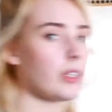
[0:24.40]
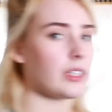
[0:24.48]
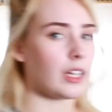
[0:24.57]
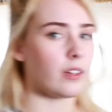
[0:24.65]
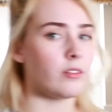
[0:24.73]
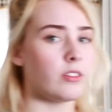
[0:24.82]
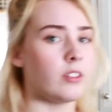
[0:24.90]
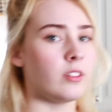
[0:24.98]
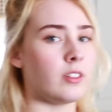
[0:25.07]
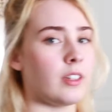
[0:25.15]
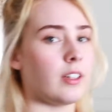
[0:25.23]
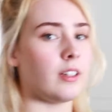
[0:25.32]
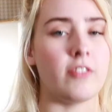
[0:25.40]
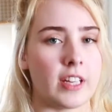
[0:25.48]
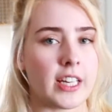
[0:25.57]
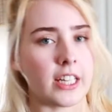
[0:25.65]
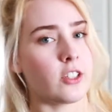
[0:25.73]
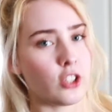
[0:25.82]
You know what I love?
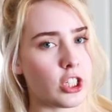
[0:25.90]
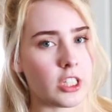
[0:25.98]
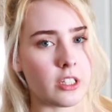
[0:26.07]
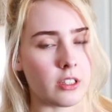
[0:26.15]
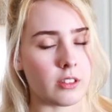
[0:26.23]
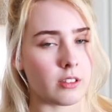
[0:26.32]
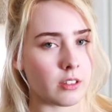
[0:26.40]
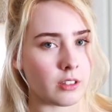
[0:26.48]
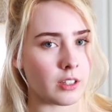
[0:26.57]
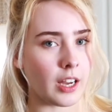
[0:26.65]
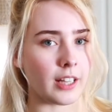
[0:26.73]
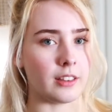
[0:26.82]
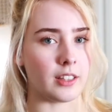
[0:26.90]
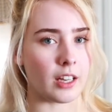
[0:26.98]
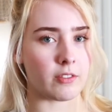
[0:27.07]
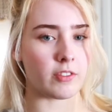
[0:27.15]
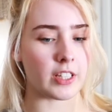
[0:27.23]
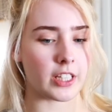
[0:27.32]
Vegan cheese. I
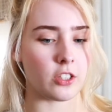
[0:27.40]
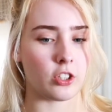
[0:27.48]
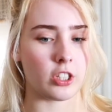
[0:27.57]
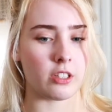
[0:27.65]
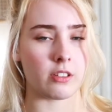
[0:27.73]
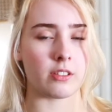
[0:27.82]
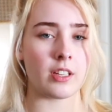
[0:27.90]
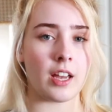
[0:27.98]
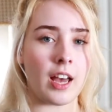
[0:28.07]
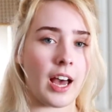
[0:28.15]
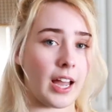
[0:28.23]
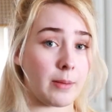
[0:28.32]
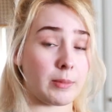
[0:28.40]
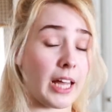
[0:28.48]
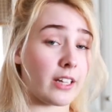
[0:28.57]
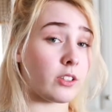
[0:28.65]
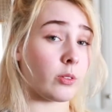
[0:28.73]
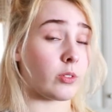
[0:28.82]
love vegan cheese. I'm
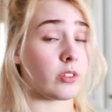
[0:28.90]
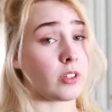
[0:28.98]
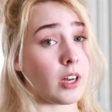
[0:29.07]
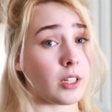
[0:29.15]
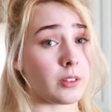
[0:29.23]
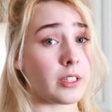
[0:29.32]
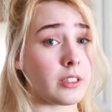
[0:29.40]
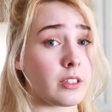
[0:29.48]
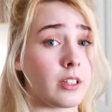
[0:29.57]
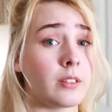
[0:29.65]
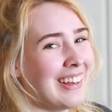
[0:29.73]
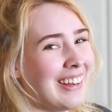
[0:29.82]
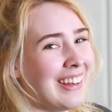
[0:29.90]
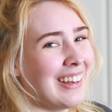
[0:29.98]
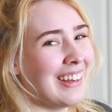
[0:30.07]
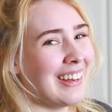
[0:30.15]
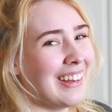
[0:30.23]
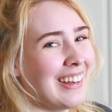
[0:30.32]
lactose intolerant.
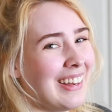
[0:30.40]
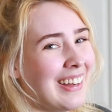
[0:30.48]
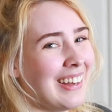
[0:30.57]
She's got